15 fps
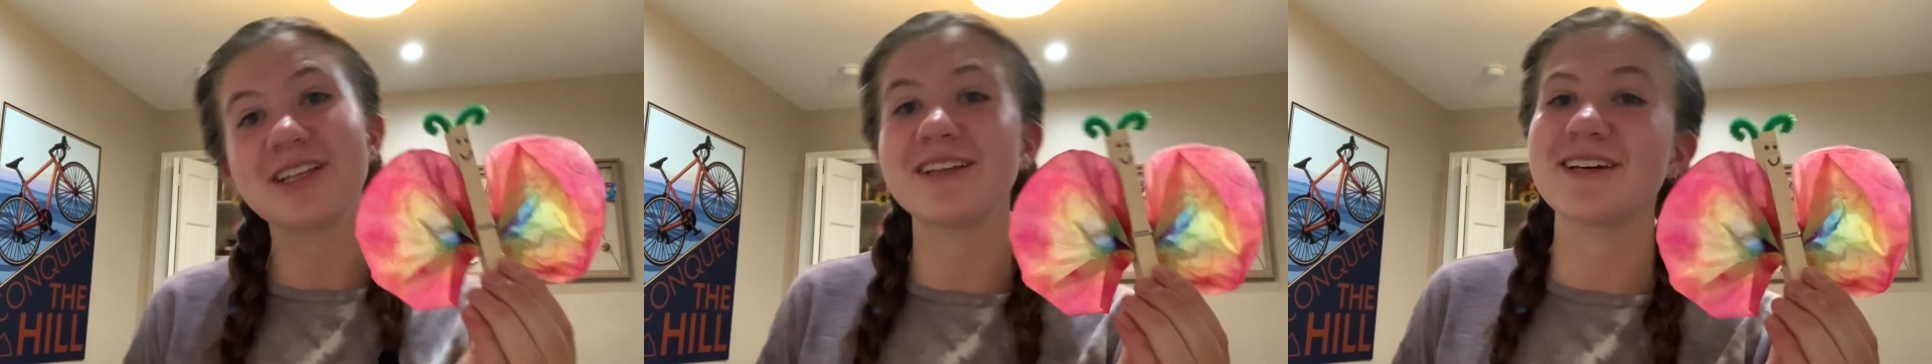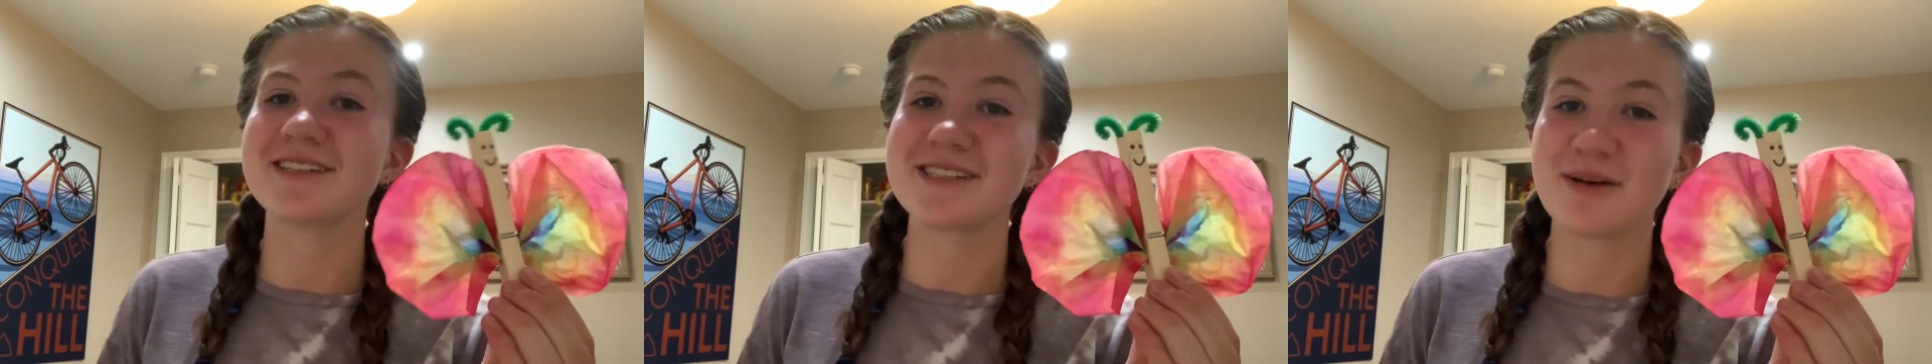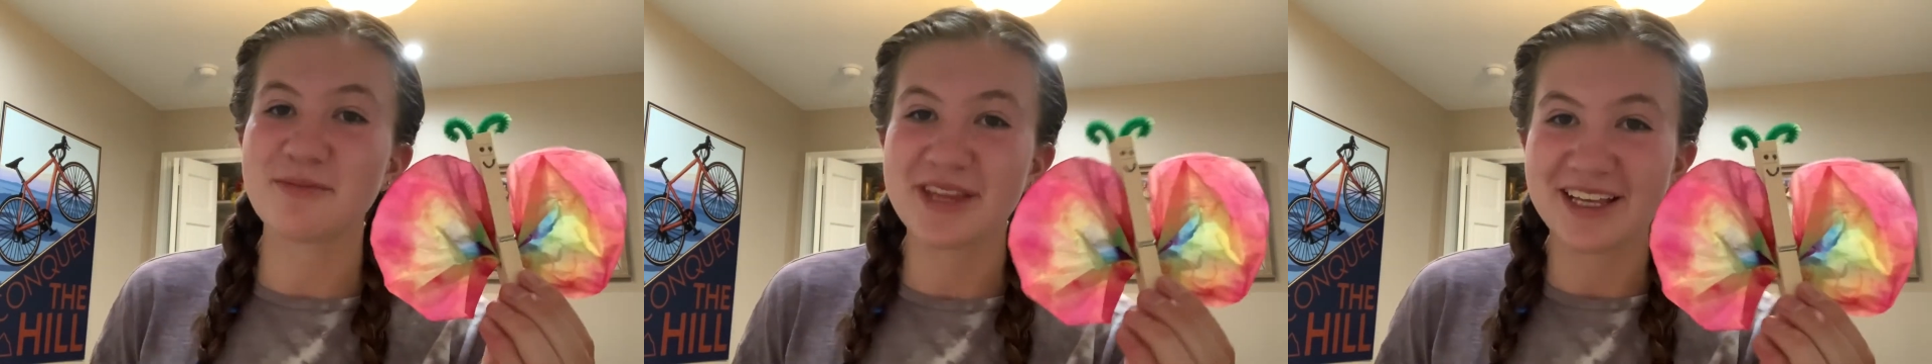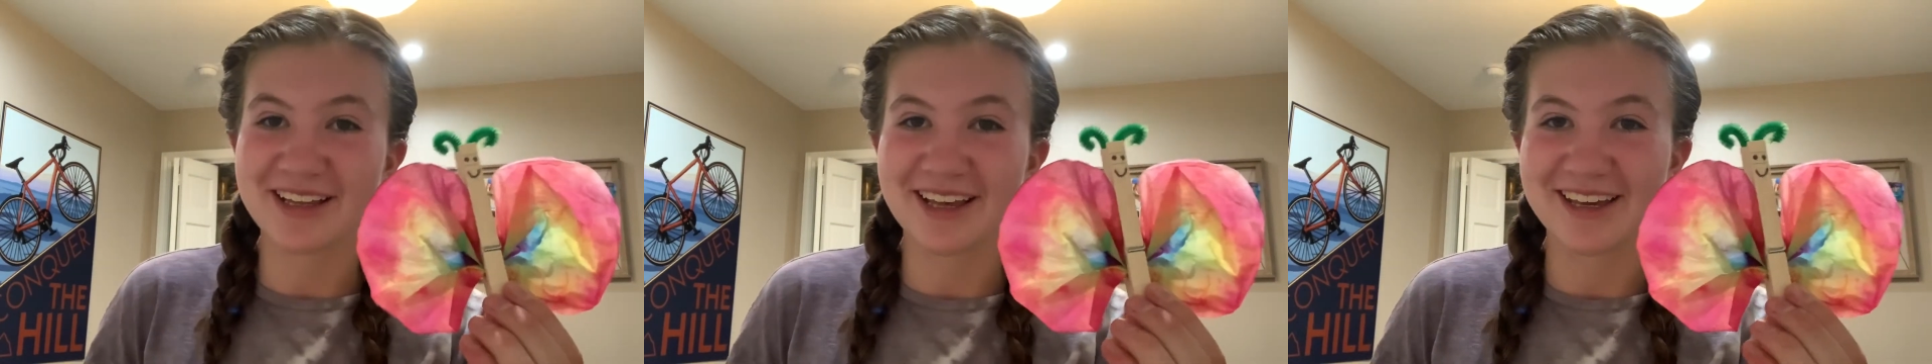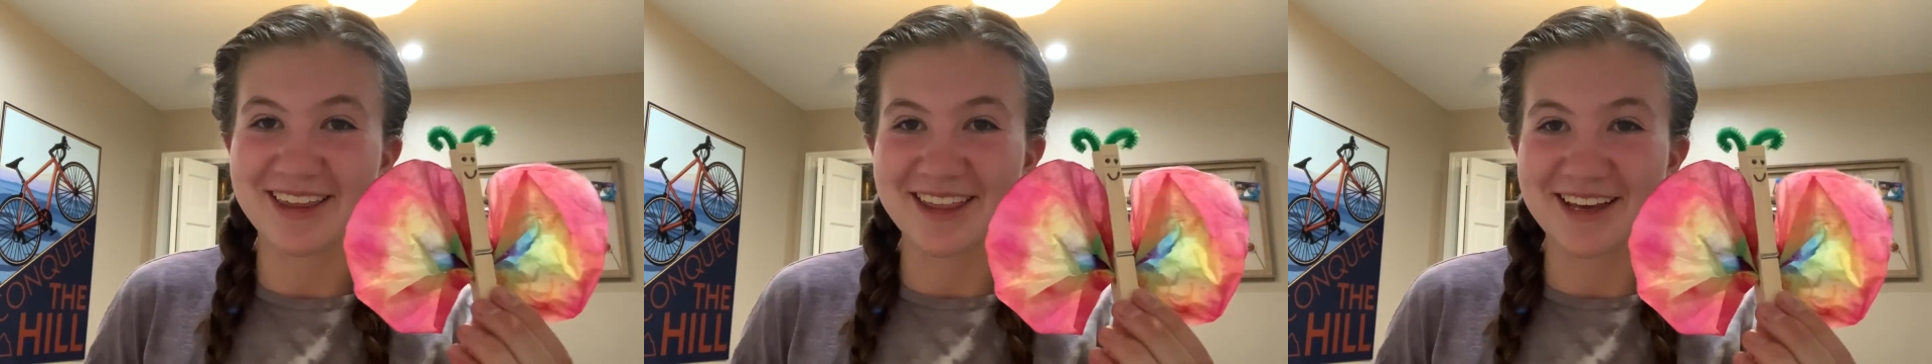look something
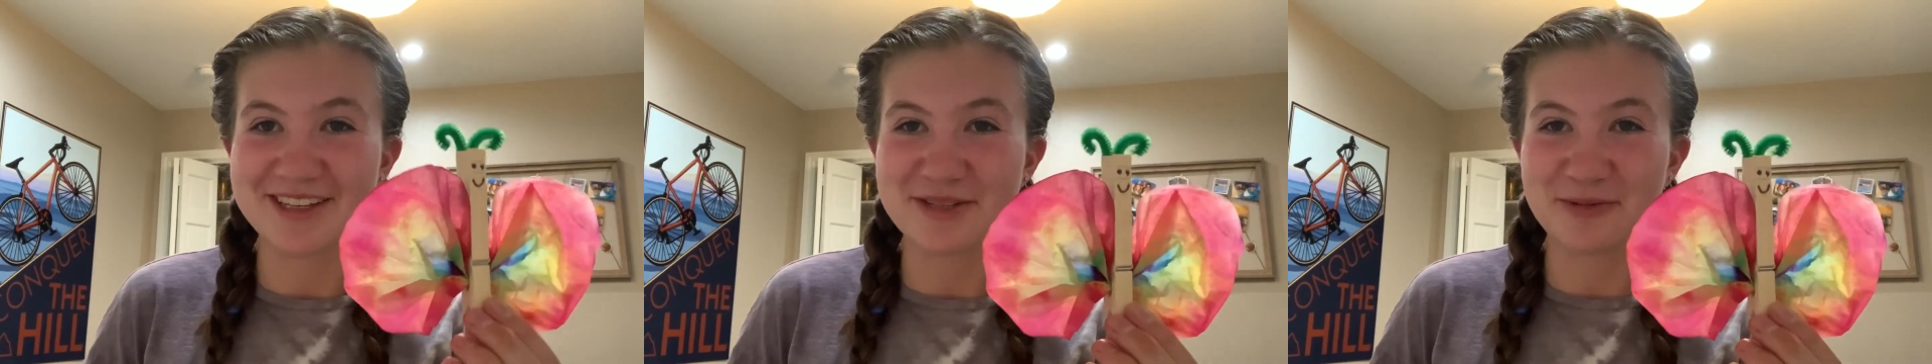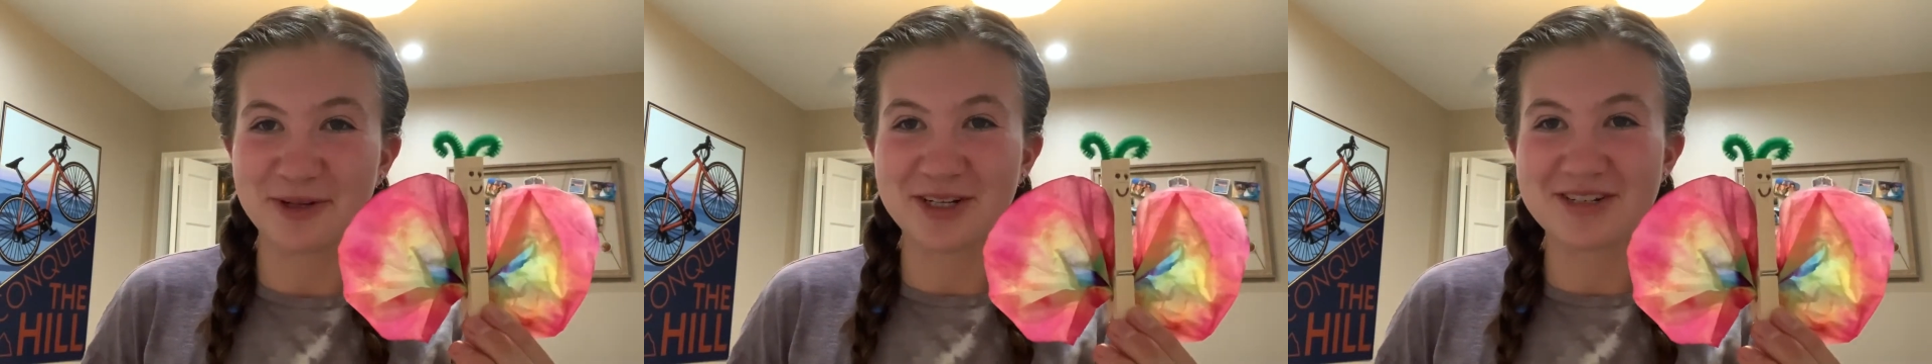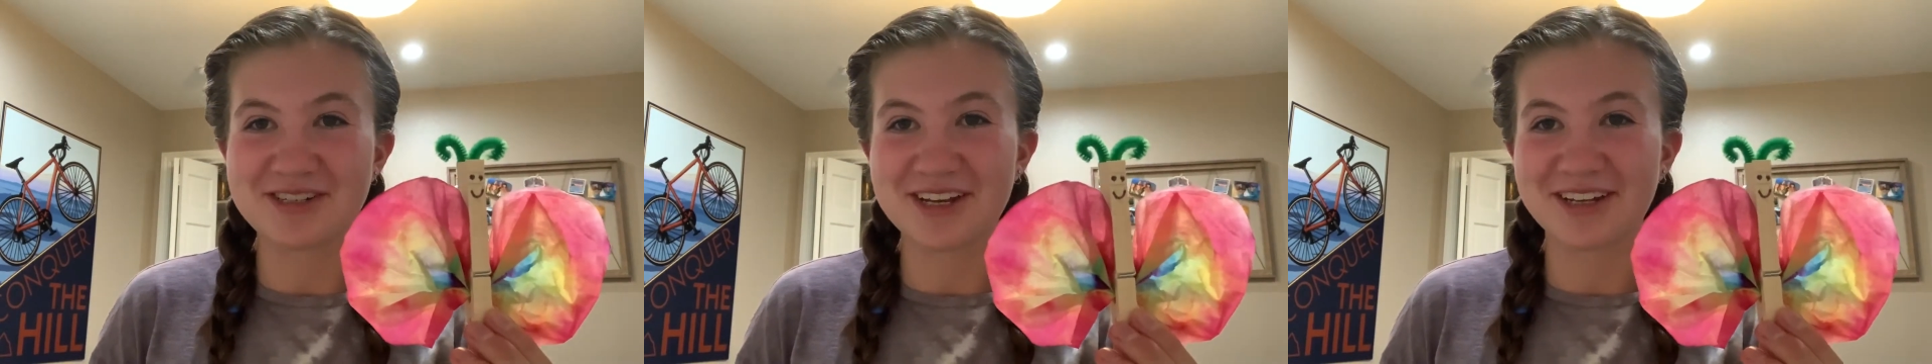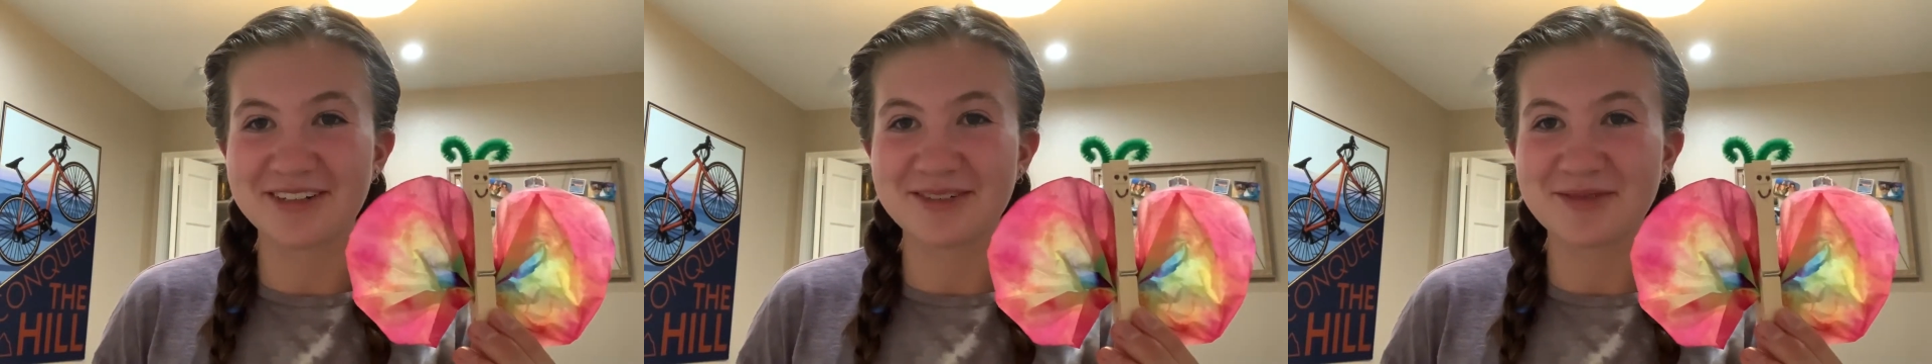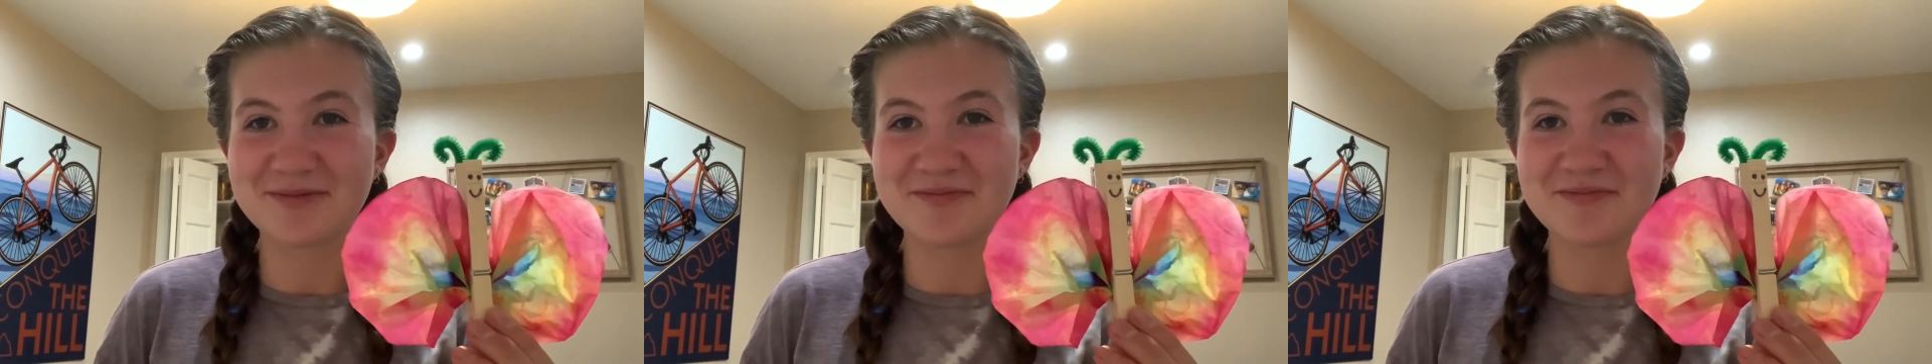like this when you're done.